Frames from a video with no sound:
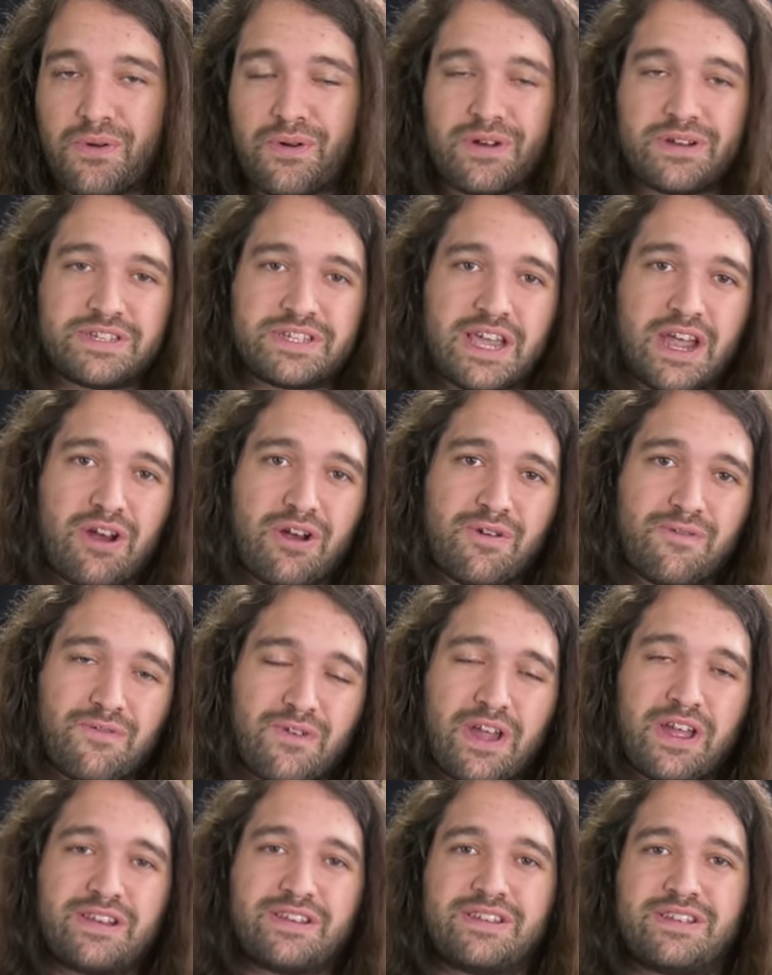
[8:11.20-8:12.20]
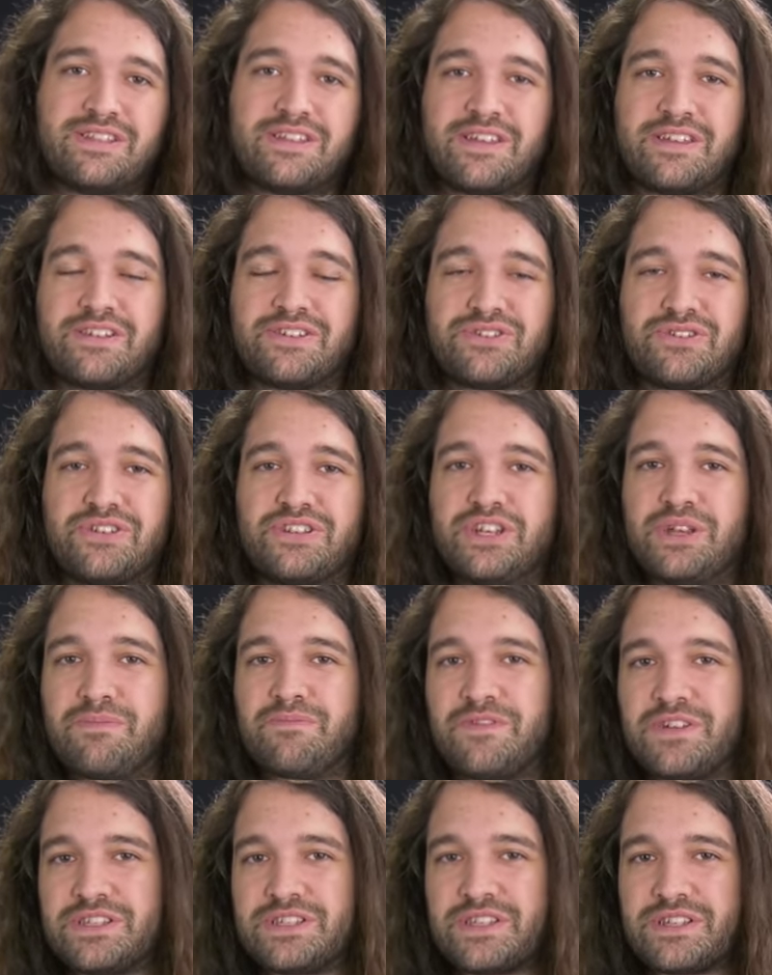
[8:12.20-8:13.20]
or as our friend in the industry
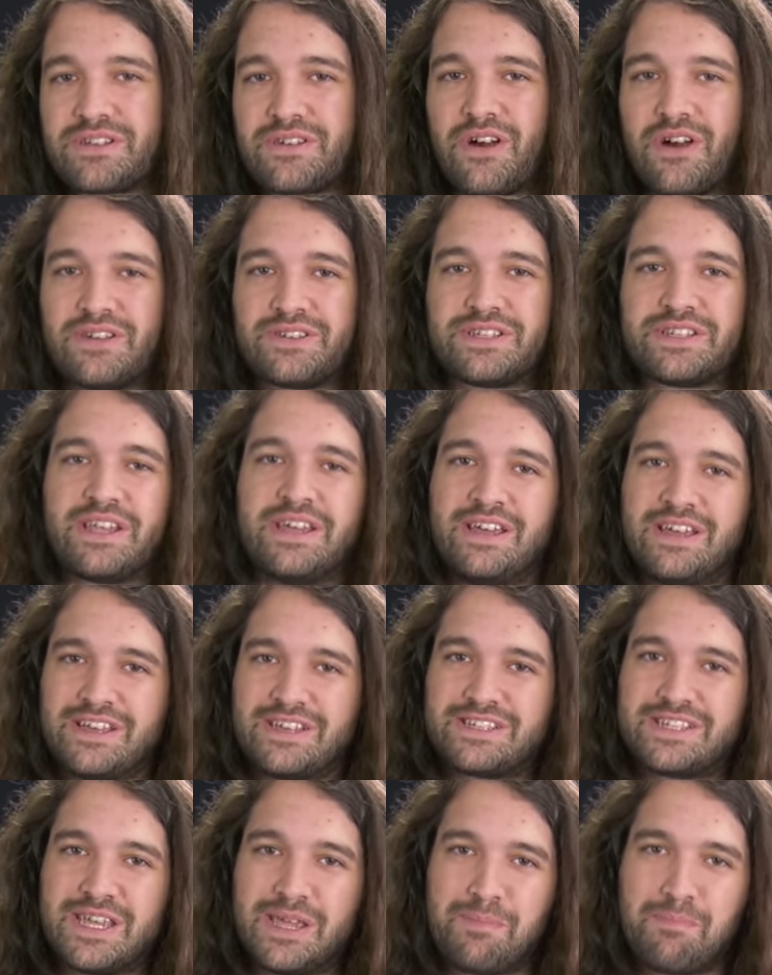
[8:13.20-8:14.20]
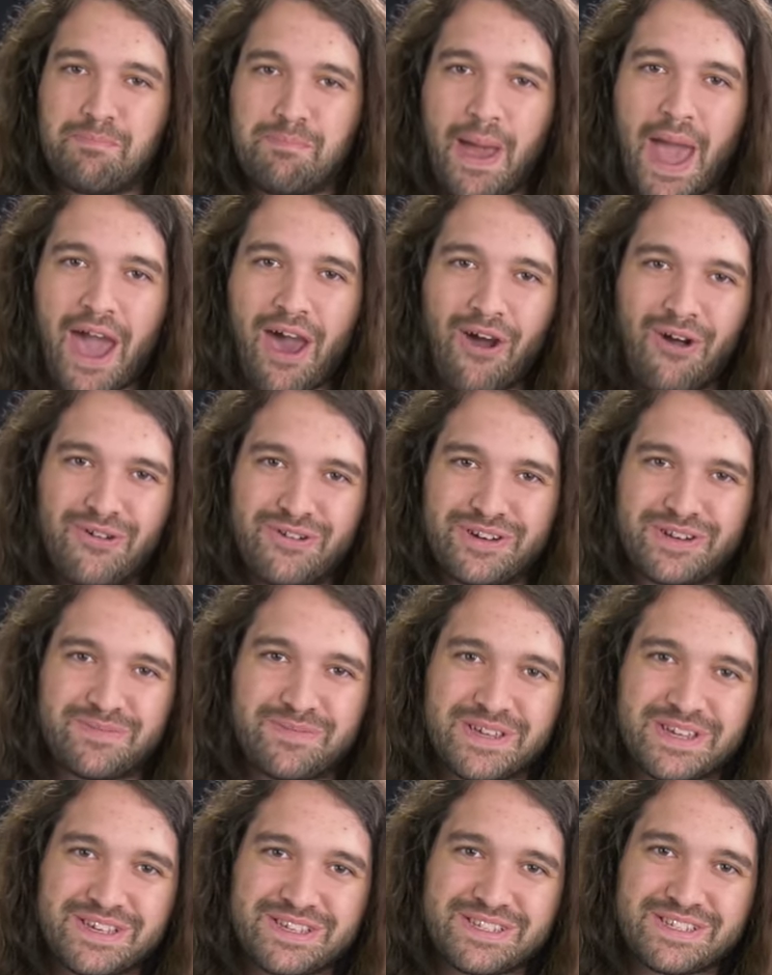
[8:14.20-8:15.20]
Jim Vincent calls it, C pound,
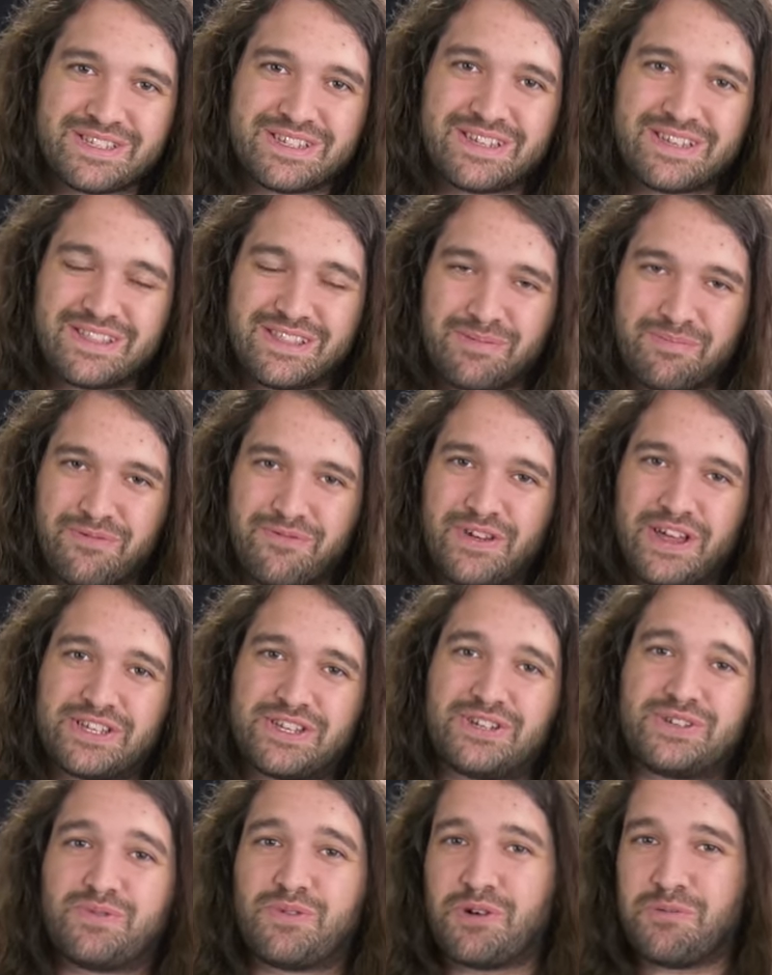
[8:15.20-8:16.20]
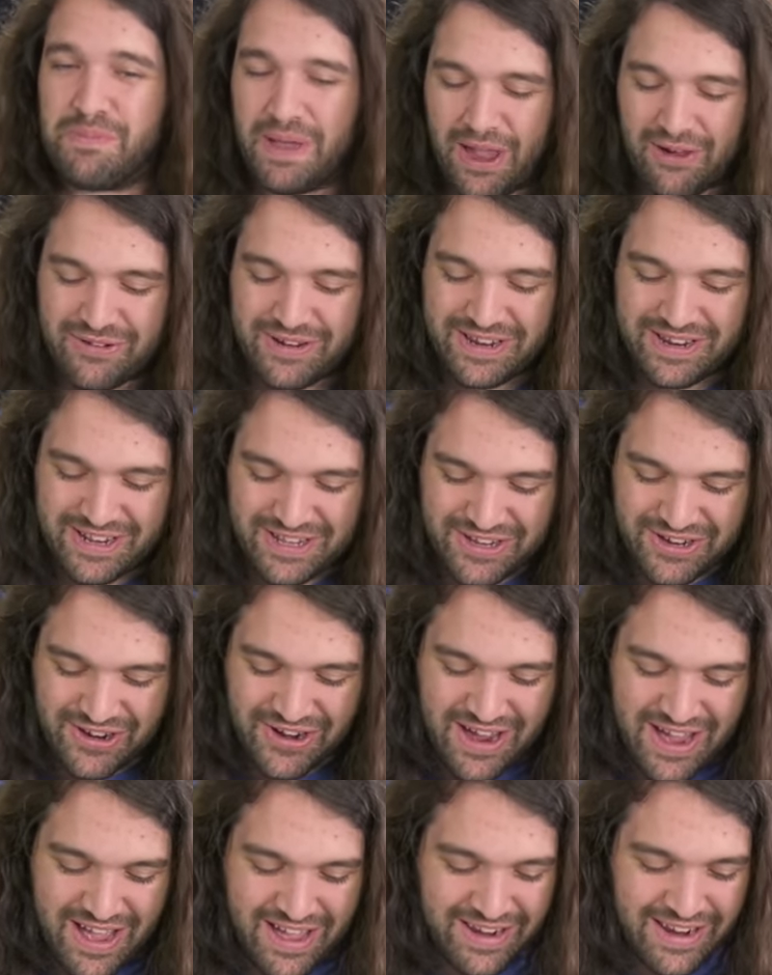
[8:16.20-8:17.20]
because the professors will pound it into
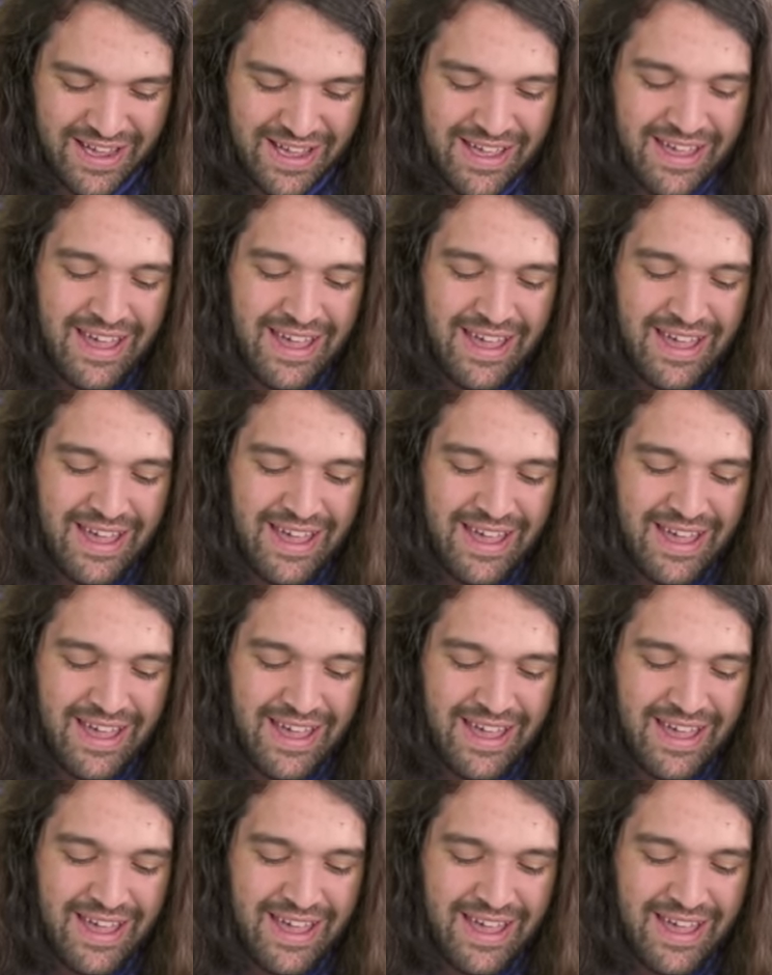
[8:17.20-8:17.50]
your head.